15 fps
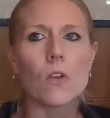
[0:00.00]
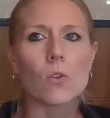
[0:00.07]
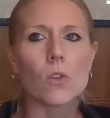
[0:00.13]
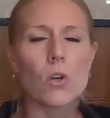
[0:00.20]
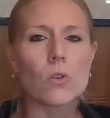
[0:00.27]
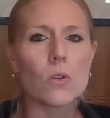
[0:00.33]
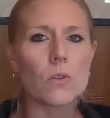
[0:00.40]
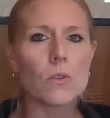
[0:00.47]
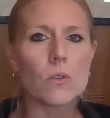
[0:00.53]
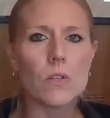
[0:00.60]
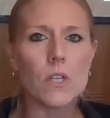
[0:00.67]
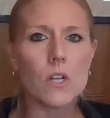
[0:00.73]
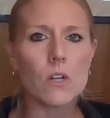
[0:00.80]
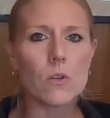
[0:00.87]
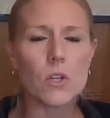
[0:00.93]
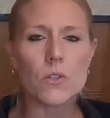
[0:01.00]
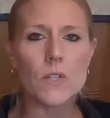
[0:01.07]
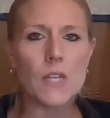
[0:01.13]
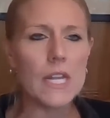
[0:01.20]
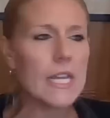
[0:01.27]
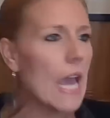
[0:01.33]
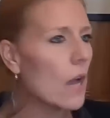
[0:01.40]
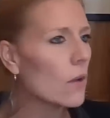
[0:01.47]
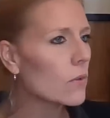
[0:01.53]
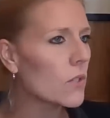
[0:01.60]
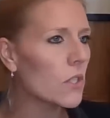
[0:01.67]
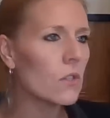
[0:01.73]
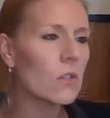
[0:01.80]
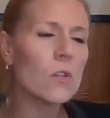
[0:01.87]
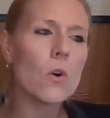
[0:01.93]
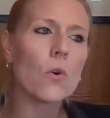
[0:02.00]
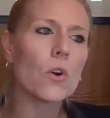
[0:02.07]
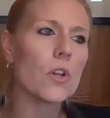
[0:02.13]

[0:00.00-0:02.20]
local, your city council